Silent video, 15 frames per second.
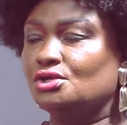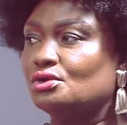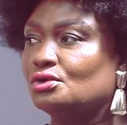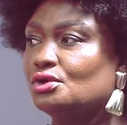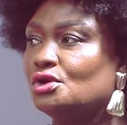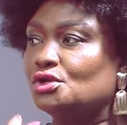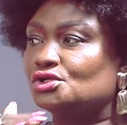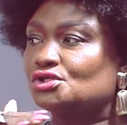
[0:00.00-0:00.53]
You
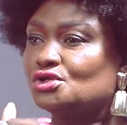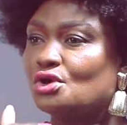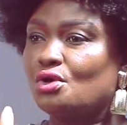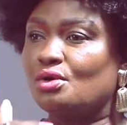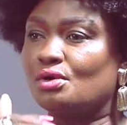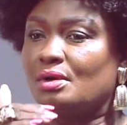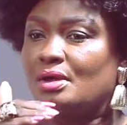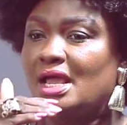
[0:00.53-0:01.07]
know?
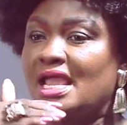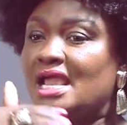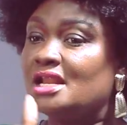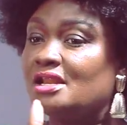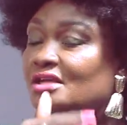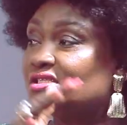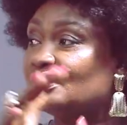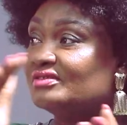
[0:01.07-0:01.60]
So,
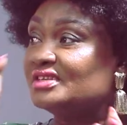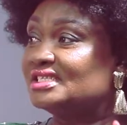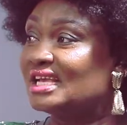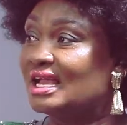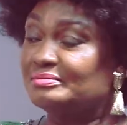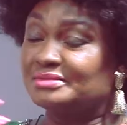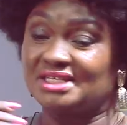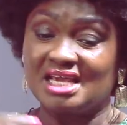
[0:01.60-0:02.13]
a lot of the
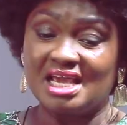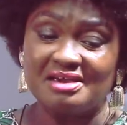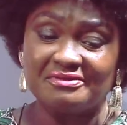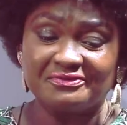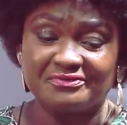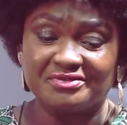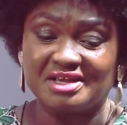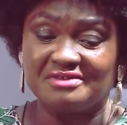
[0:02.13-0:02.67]
times,
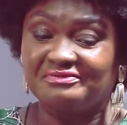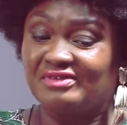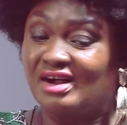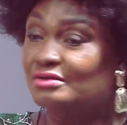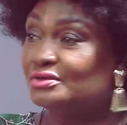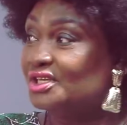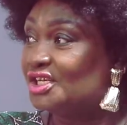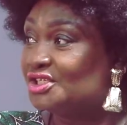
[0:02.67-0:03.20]
if the
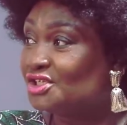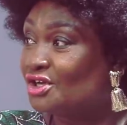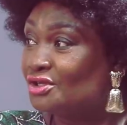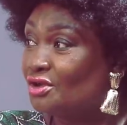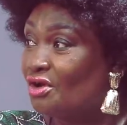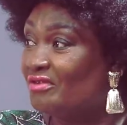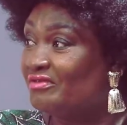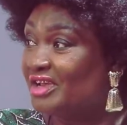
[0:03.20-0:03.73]

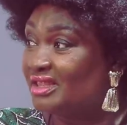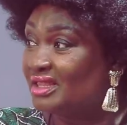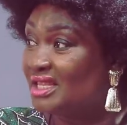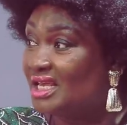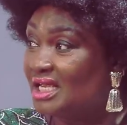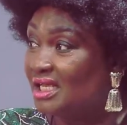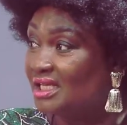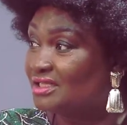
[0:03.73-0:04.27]
foundation of a
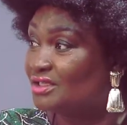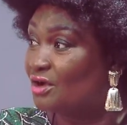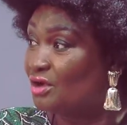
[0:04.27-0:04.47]
thing is